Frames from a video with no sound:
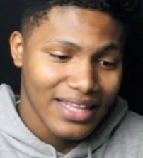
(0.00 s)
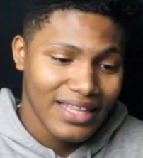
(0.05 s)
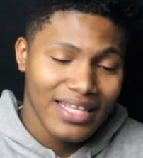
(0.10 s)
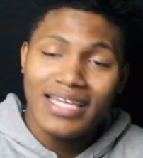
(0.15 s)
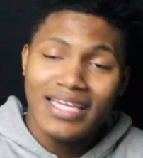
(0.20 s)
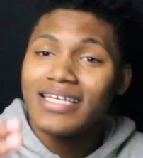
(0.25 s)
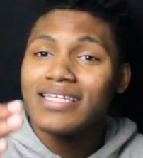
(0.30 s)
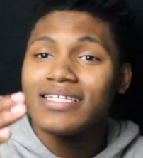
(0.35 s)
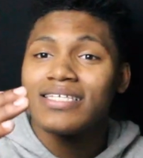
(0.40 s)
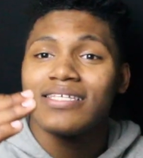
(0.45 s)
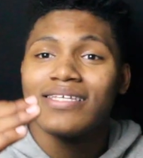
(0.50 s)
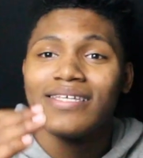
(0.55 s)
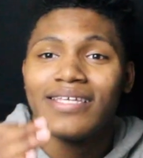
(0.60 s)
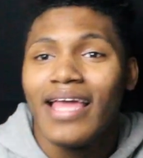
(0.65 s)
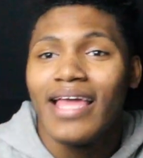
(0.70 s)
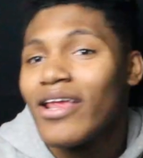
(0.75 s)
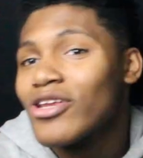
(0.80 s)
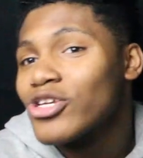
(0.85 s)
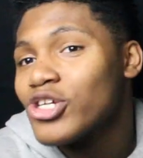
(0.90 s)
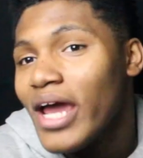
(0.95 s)
These
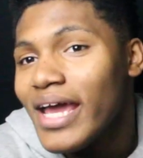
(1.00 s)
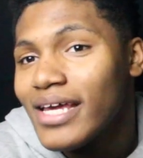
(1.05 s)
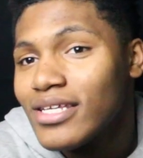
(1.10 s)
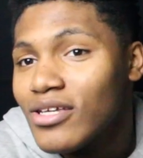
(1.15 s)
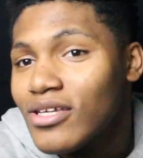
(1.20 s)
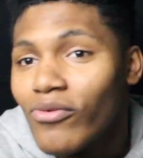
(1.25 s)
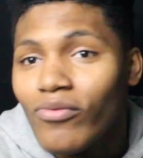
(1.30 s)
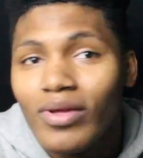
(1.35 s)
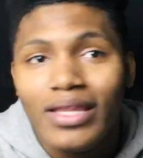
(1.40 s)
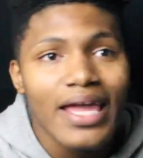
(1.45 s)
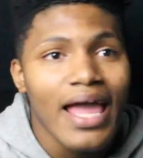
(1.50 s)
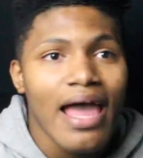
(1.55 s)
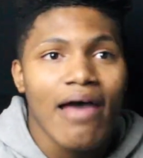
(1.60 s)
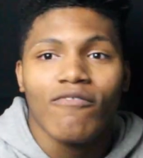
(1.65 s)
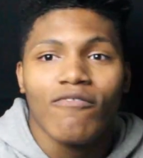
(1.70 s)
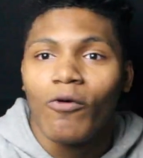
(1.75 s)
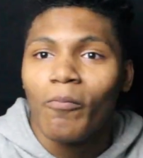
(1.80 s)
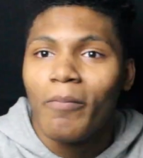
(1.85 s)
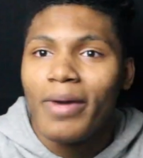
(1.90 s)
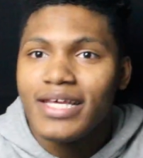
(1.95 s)
tracks don't really
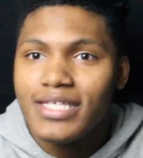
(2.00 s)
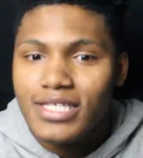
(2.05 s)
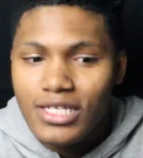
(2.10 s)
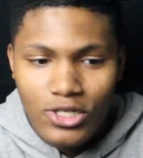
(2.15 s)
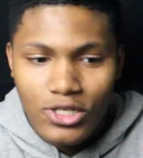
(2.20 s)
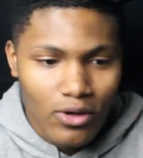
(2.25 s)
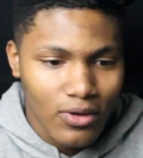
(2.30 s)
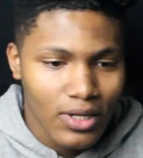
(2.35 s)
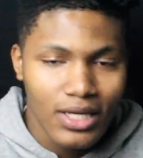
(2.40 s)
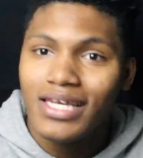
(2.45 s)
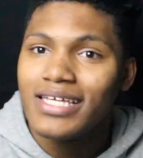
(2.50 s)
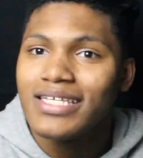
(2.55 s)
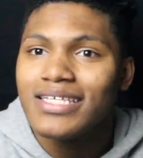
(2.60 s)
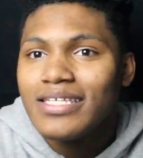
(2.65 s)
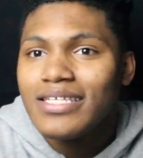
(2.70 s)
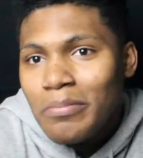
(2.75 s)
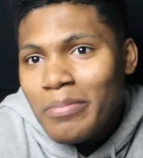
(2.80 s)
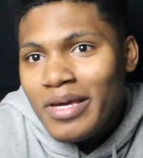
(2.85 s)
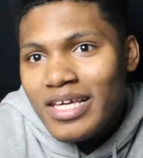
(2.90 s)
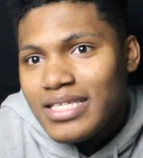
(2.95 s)
have no message on it
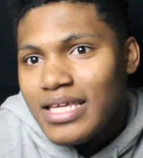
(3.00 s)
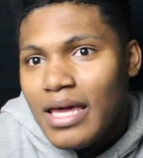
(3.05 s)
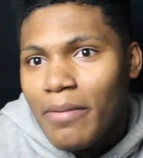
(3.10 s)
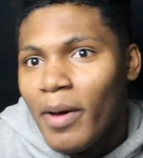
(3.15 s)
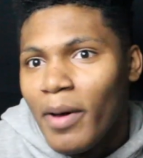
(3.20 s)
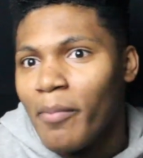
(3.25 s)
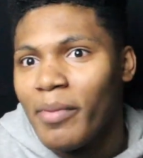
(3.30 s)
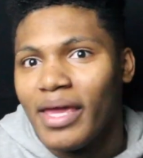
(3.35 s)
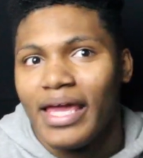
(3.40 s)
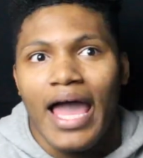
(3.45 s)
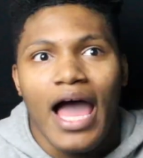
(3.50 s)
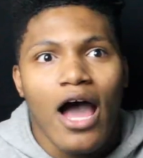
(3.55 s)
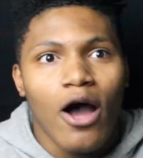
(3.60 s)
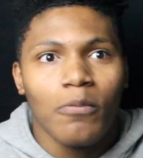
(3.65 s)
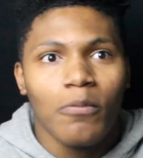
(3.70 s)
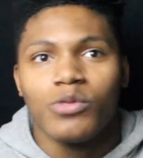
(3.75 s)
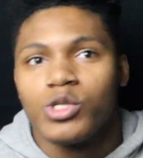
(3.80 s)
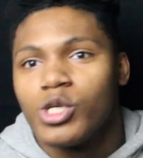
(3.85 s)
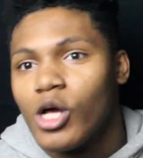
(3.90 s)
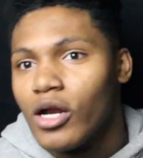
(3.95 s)
because it's a mixtape. I mean,
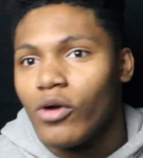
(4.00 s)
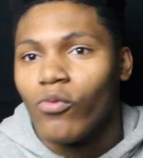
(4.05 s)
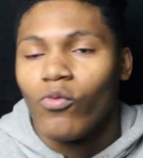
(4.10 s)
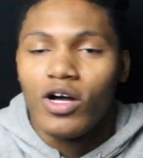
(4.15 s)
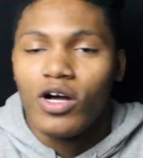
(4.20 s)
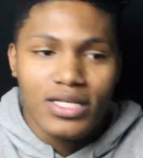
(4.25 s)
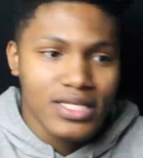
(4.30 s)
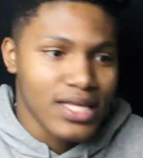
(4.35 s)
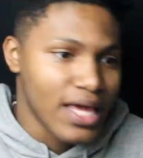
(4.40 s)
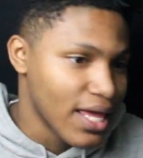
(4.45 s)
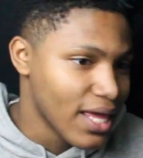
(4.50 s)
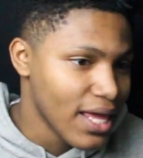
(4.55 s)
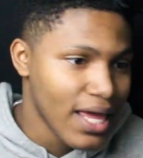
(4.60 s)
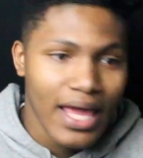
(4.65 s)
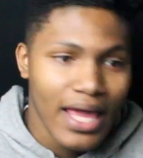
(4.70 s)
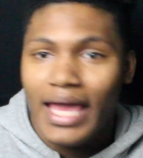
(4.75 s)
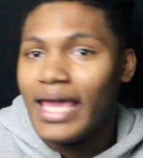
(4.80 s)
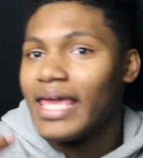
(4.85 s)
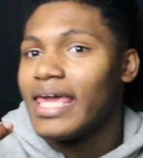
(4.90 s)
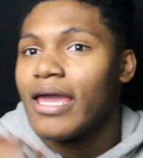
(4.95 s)
albums are the ones that
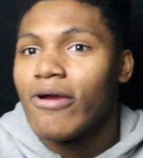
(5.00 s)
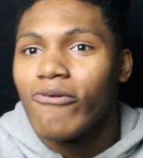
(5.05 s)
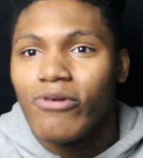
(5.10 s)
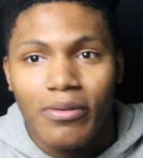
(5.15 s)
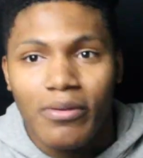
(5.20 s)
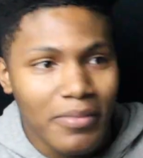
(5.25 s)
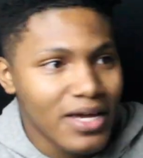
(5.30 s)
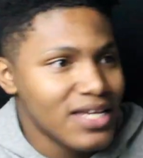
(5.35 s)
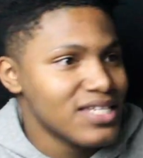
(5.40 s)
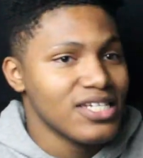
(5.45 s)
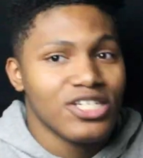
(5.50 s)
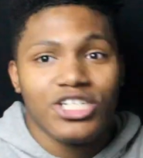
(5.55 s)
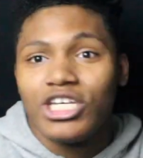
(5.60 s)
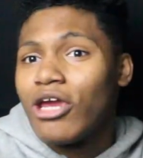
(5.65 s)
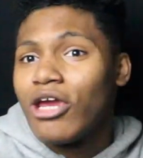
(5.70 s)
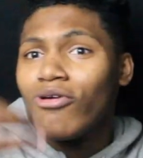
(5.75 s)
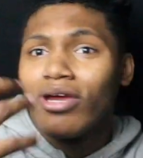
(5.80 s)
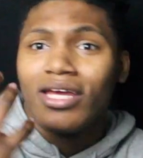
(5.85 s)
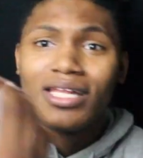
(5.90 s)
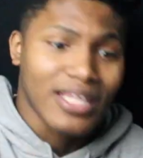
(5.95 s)
carry a message,
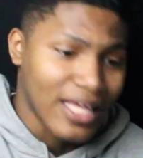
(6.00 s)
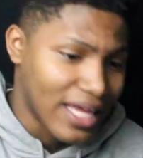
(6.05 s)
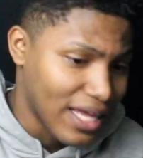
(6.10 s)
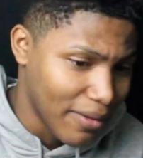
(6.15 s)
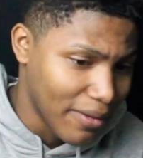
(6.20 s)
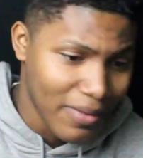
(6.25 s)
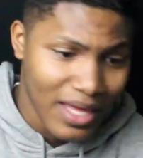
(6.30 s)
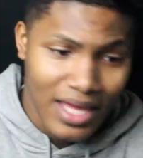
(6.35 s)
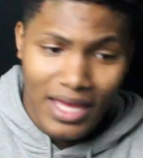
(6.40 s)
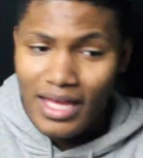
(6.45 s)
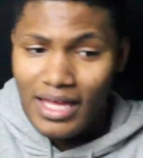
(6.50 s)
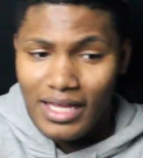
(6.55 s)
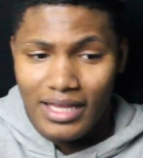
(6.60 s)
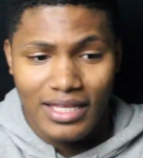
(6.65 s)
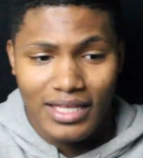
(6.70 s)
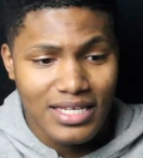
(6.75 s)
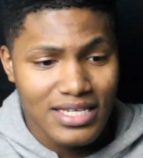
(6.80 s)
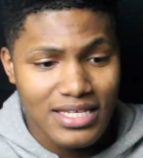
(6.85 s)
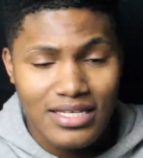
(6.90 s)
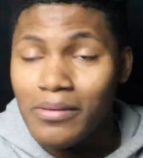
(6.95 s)
carry a theme.
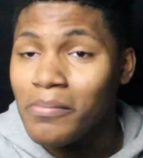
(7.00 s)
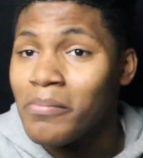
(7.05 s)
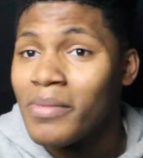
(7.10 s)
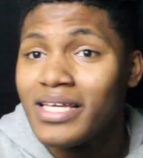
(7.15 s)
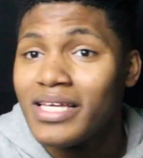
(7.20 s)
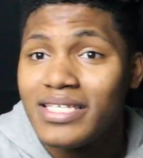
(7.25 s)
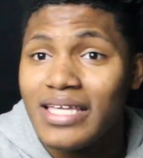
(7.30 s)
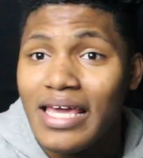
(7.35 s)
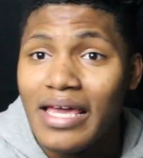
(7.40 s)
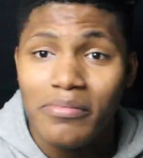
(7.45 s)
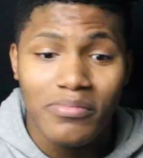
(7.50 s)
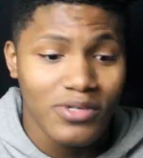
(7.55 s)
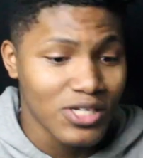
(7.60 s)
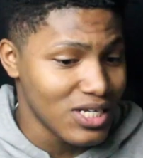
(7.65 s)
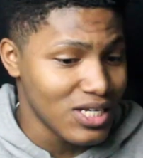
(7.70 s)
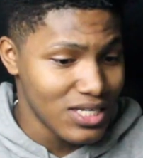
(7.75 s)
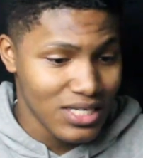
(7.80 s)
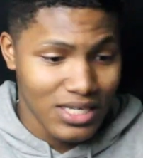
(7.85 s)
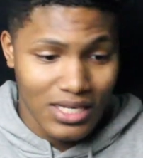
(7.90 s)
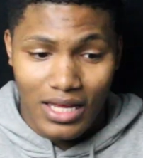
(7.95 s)
This is a mixtape,
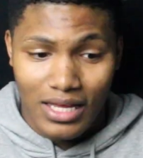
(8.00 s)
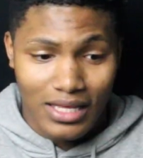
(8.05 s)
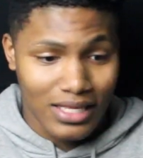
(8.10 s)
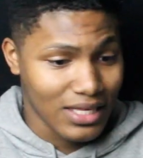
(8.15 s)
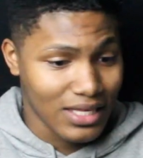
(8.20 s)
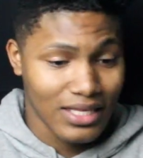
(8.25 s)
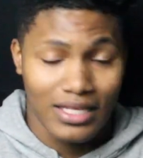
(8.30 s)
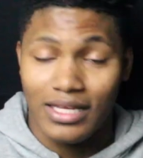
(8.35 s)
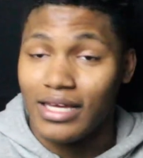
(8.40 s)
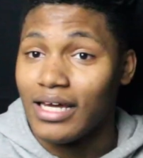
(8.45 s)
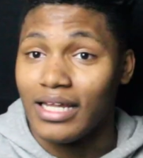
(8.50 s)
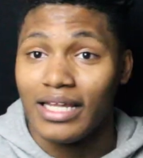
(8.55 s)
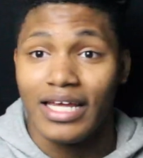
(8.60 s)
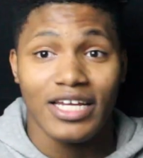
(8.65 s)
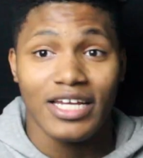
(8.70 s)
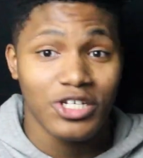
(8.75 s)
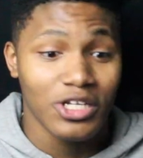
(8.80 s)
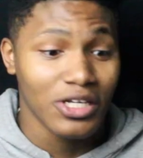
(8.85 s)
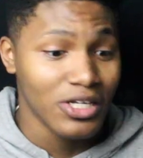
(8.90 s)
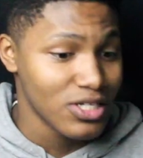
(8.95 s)
just a
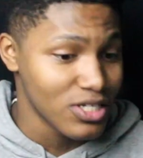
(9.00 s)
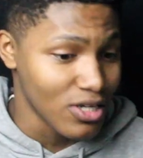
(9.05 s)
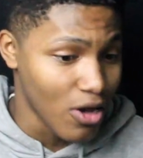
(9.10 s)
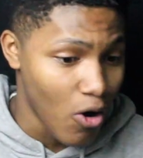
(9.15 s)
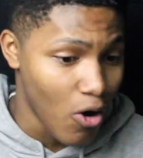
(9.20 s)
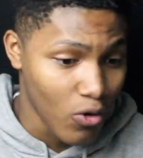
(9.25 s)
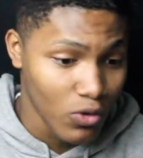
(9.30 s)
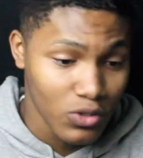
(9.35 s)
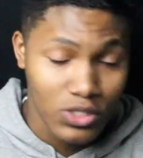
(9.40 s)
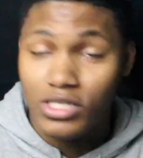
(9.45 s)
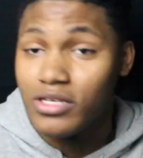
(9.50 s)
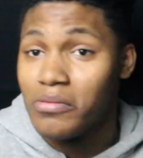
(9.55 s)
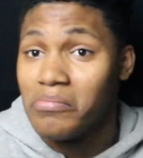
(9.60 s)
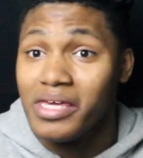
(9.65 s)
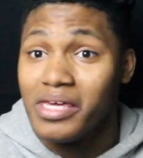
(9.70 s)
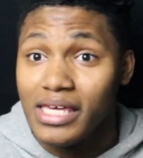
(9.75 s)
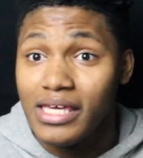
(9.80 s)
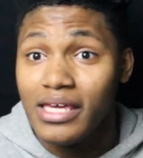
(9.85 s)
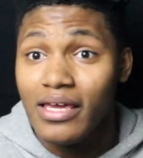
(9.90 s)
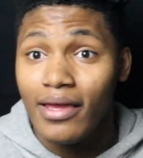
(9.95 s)
collection of songs to
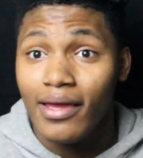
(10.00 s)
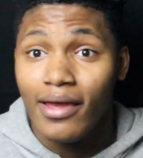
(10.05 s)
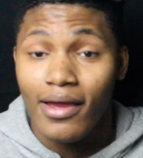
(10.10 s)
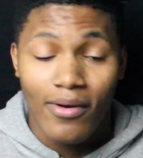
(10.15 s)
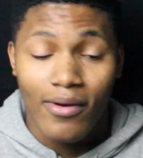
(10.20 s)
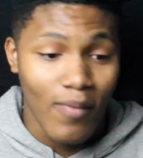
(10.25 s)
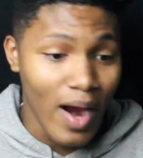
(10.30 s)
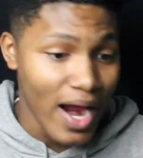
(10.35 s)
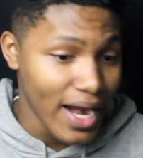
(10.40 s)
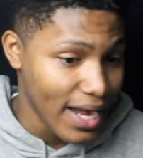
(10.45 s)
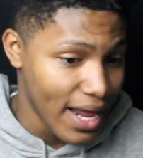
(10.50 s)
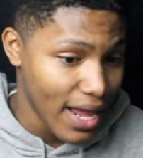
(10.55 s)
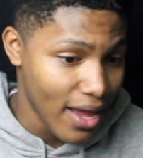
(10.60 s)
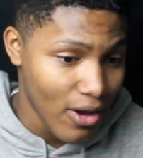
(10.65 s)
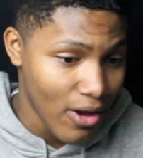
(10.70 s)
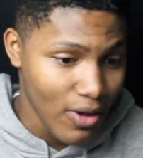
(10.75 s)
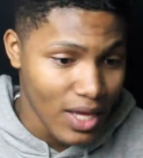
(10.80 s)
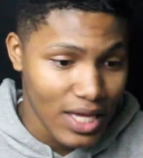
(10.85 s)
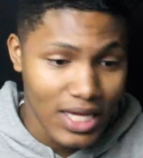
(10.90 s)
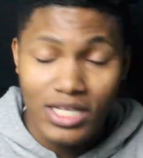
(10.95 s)
me. Right
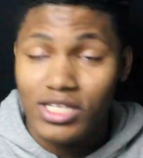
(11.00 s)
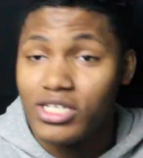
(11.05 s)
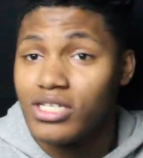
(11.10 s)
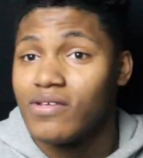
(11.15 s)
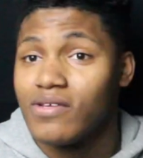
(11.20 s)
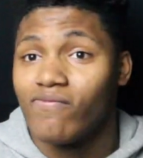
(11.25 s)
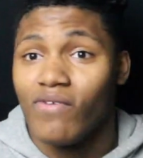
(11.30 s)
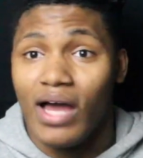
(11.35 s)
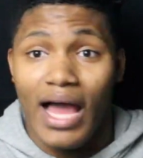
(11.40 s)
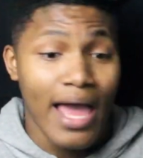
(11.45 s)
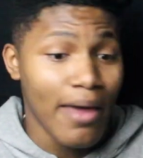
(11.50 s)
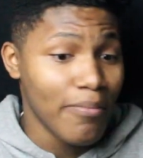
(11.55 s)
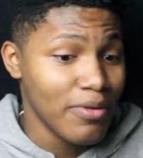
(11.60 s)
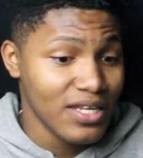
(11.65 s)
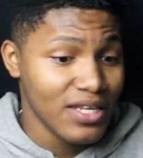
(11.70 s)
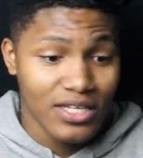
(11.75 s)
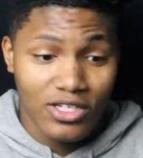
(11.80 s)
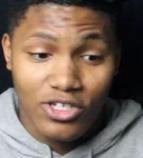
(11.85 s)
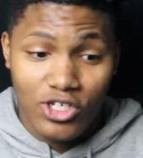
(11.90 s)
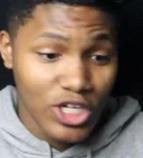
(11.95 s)
now, and he's just
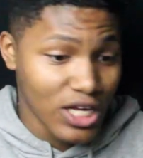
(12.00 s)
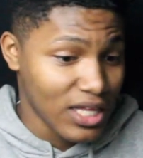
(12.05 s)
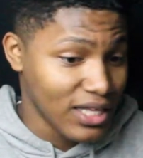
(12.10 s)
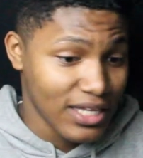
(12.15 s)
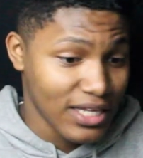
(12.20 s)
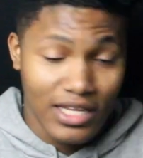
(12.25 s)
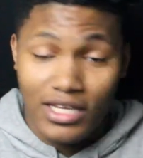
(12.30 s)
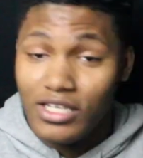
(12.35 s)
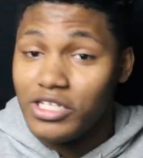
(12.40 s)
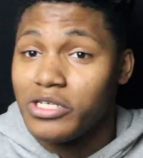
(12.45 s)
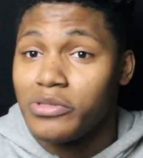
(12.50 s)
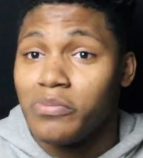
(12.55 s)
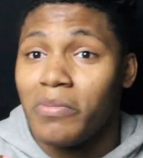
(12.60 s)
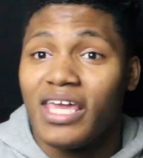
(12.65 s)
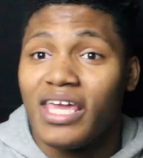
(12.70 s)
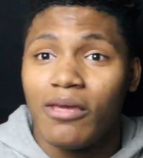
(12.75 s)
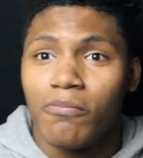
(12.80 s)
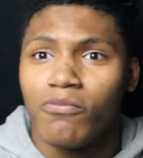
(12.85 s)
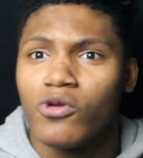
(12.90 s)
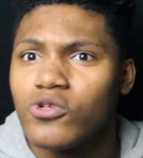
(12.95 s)
vibing and chilling and just
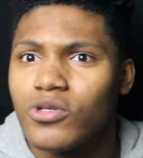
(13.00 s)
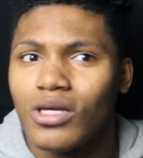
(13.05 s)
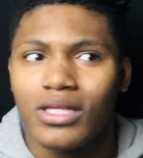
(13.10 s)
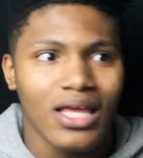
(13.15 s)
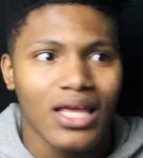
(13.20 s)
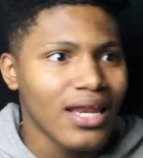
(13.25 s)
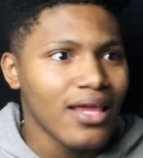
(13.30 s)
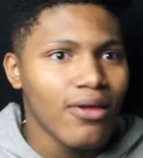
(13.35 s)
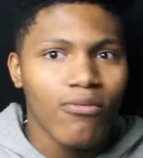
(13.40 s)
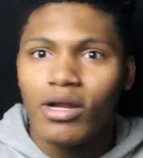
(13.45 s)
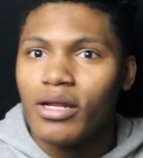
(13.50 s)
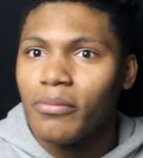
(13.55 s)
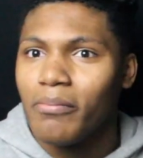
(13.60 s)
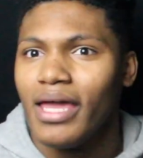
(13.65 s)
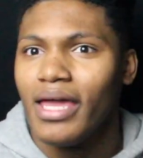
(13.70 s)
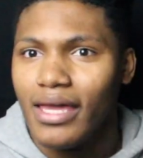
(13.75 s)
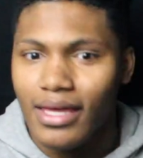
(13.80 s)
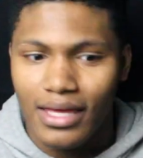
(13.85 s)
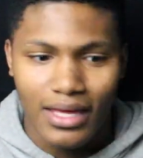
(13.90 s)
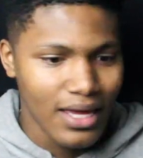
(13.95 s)
making music that he want to
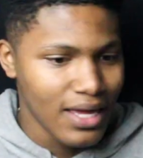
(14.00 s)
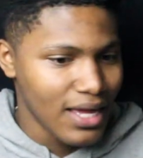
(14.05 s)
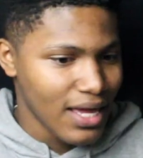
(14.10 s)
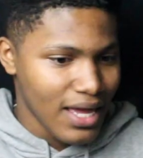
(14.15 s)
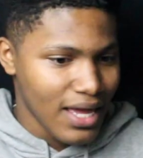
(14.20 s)
make.